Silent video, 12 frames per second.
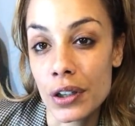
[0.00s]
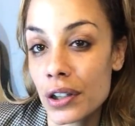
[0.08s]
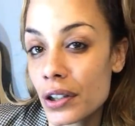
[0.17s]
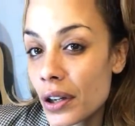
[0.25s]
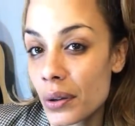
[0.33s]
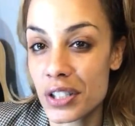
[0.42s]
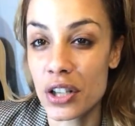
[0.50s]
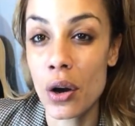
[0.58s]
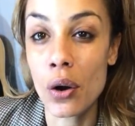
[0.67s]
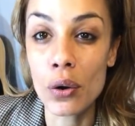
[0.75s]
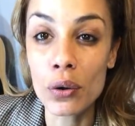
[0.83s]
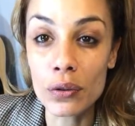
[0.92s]
It's
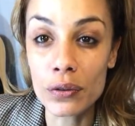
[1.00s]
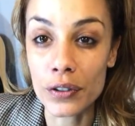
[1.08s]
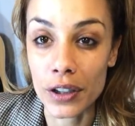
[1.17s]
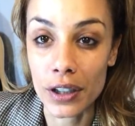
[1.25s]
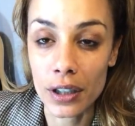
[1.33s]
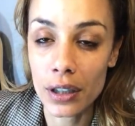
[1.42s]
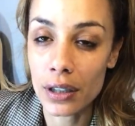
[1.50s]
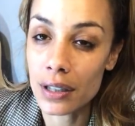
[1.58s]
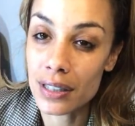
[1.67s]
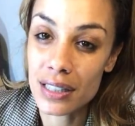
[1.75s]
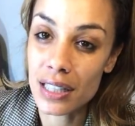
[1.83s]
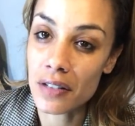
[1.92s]
over.
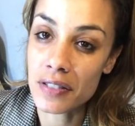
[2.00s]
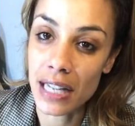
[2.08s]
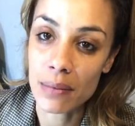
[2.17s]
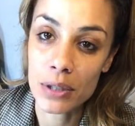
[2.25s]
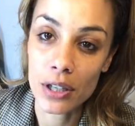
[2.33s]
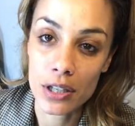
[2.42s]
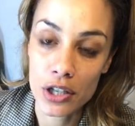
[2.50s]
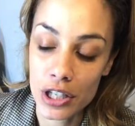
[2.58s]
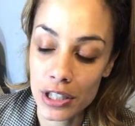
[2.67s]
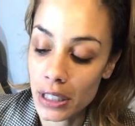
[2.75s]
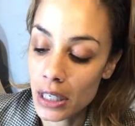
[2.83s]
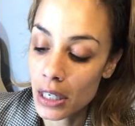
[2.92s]
Self-sabotaging.